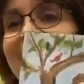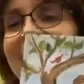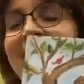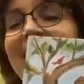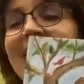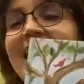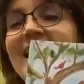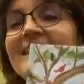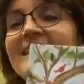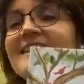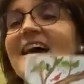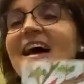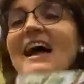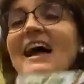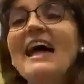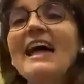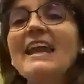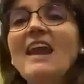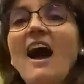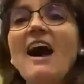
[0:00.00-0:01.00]
And
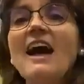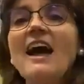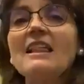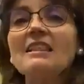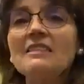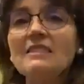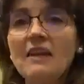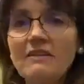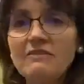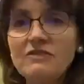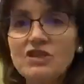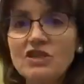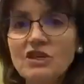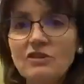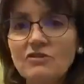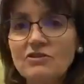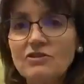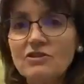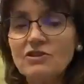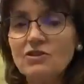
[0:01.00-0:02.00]
I love
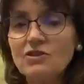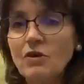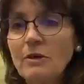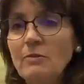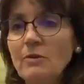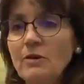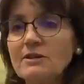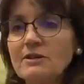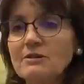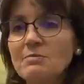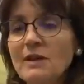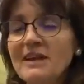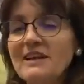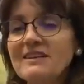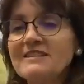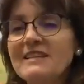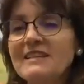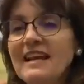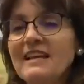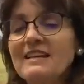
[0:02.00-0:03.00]
children's storybooks
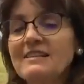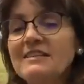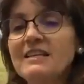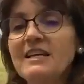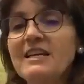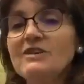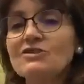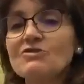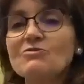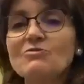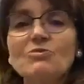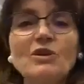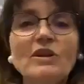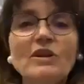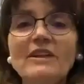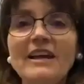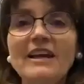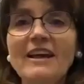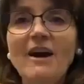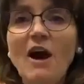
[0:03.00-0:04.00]
because they can teach
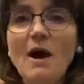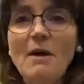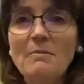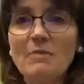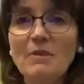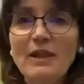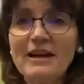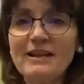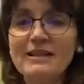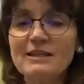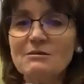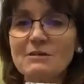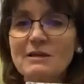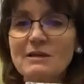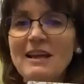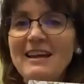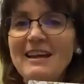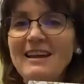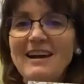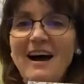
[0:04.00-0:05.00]
really complex
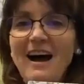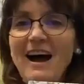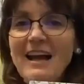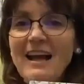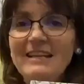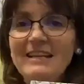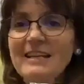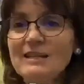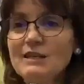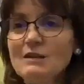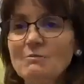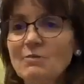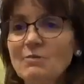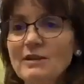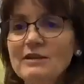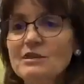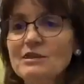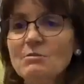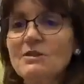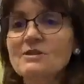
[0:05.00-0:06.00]
ideas and
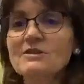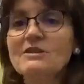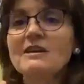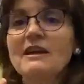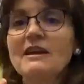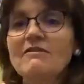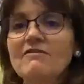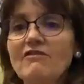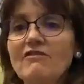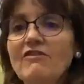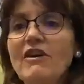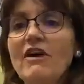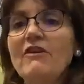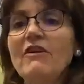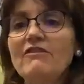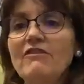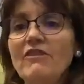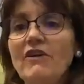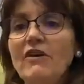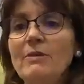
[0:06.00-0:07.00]
principles in
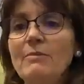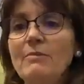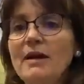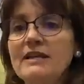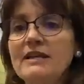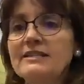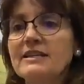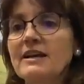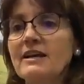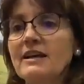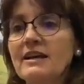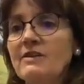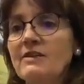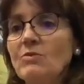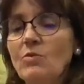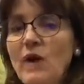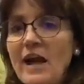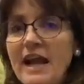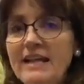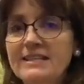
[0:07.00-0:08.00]
very, very basic
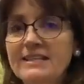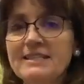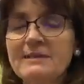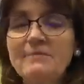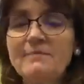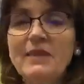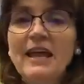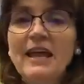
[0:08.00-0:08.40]
ways.